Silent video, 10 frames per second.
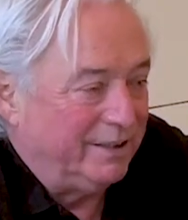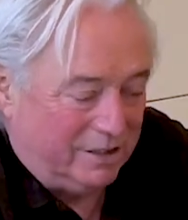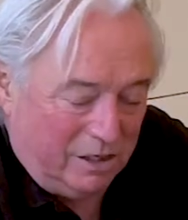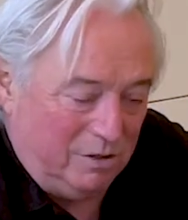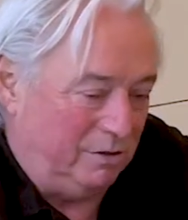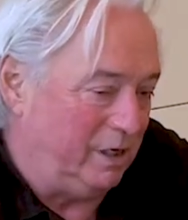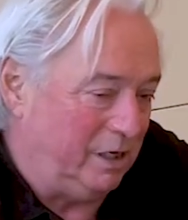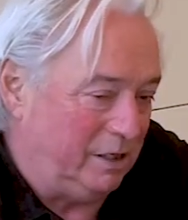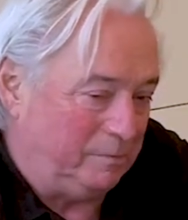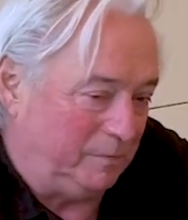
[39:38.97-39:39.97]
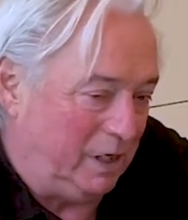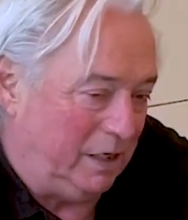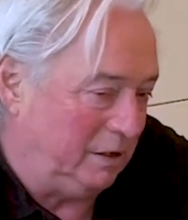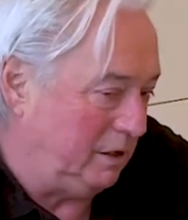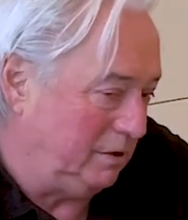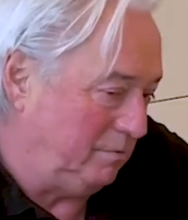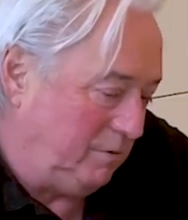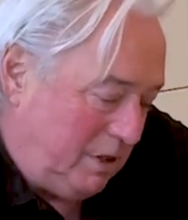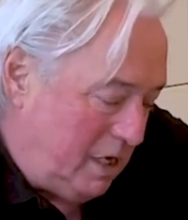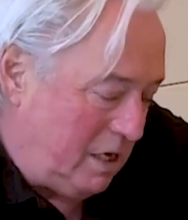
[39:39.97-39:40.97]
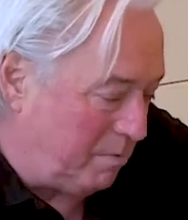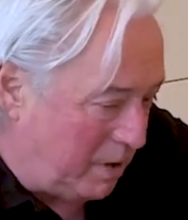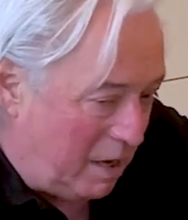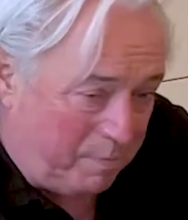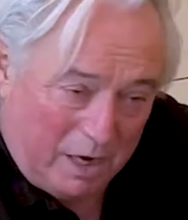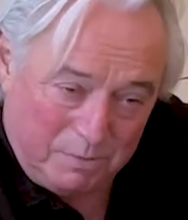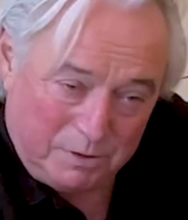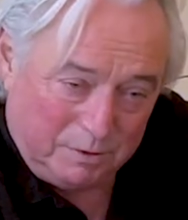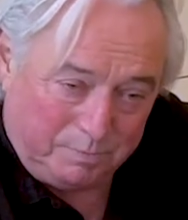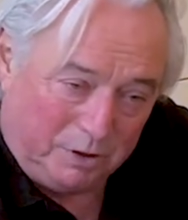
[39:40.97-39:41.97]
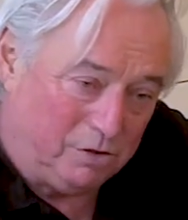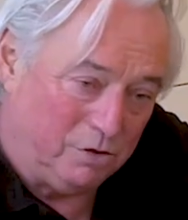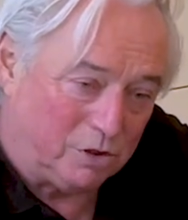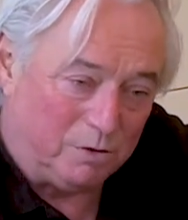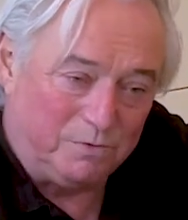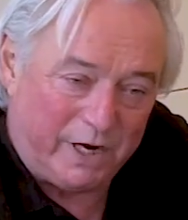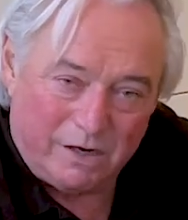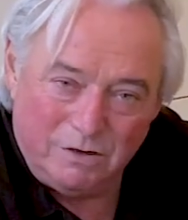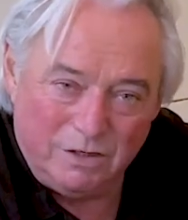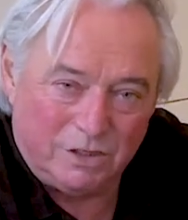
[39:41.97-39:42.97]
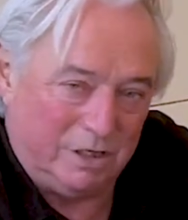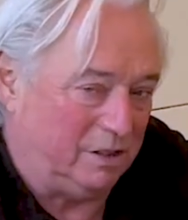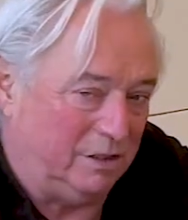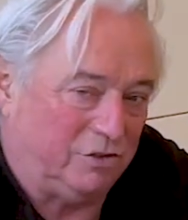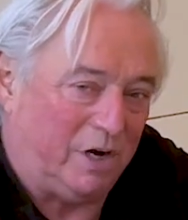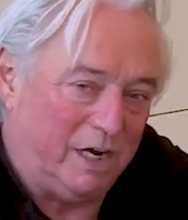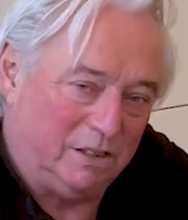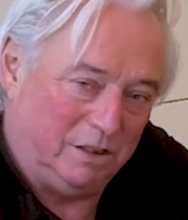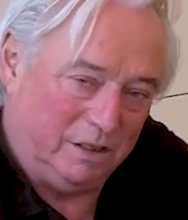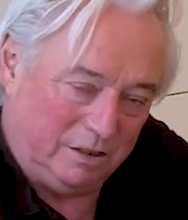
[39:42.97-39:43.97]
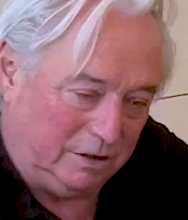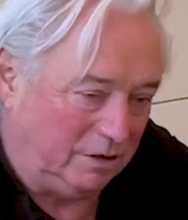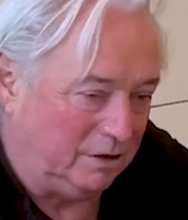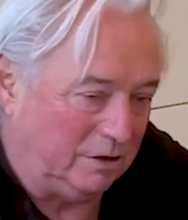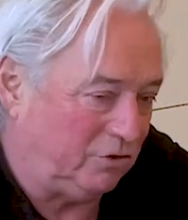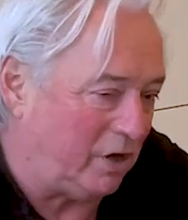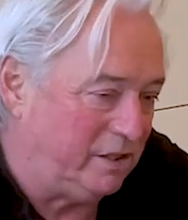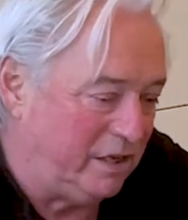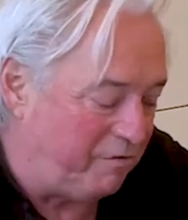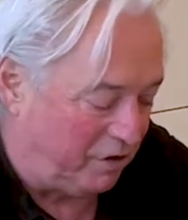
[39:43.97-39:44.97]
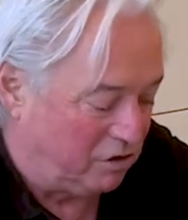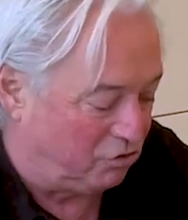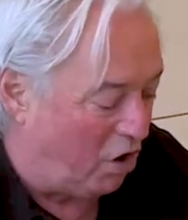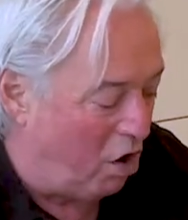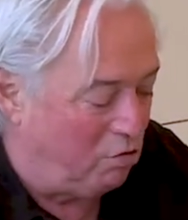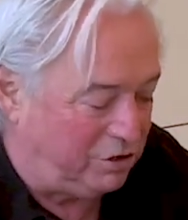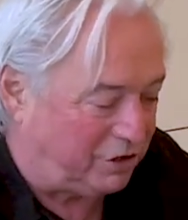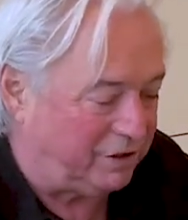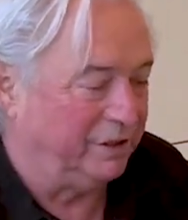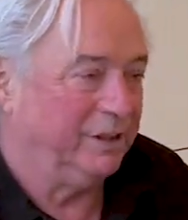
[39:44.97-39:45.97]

So and perhaps produce some records and try different roads